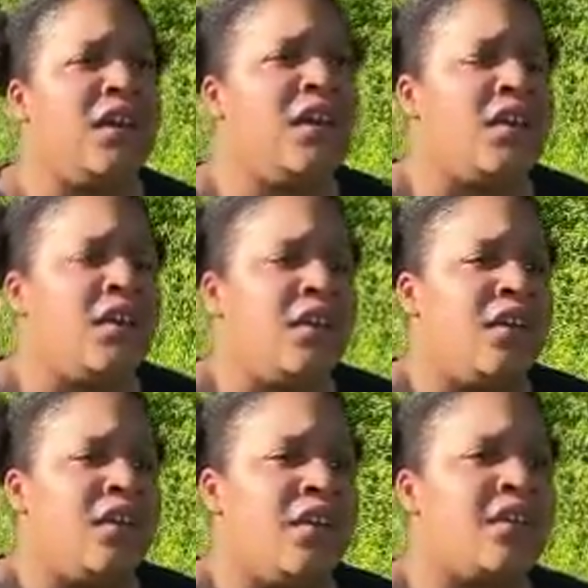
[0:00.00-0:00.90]

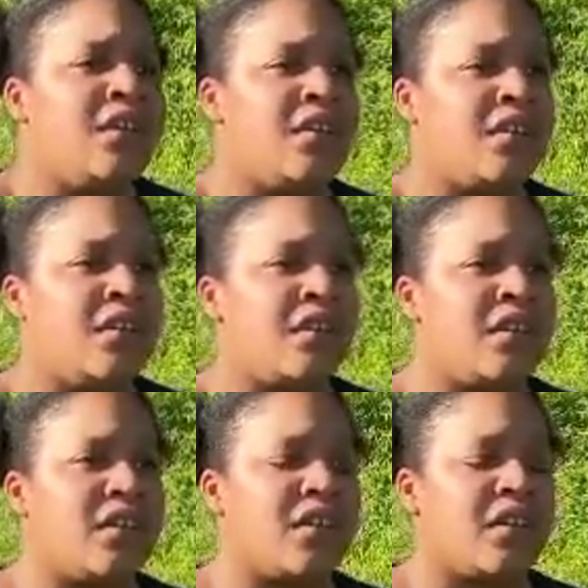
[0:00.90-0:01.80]

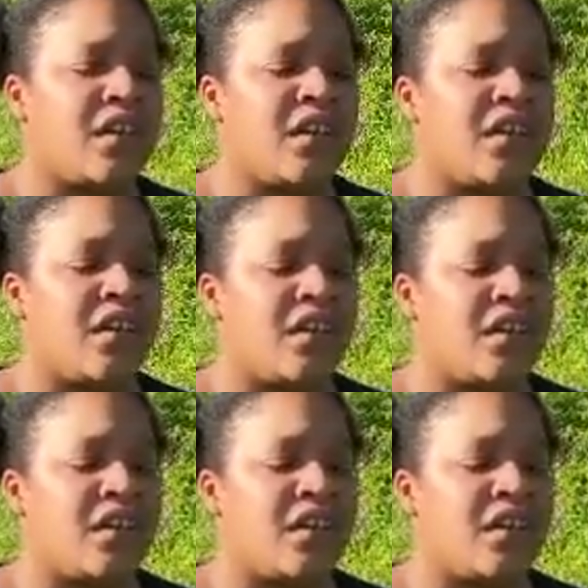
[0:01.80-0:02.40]
[no speech]